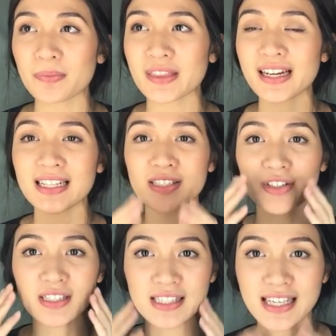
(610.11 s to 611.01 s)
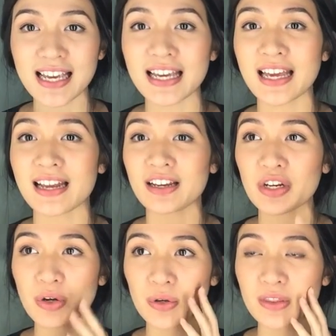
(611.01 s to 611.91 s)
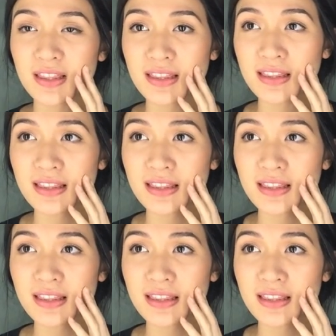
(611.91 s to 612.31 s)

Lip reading: But then I started seeing it, you know,